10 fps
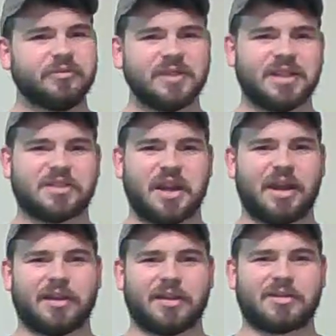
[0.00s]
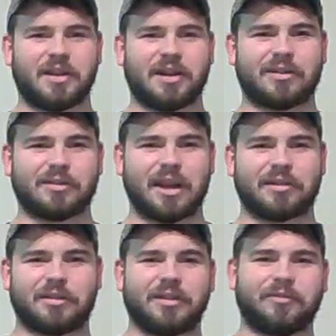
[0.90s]
it's not
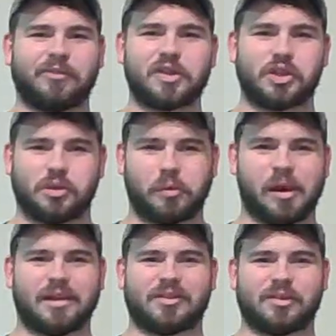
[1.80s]
exactly efficient, right?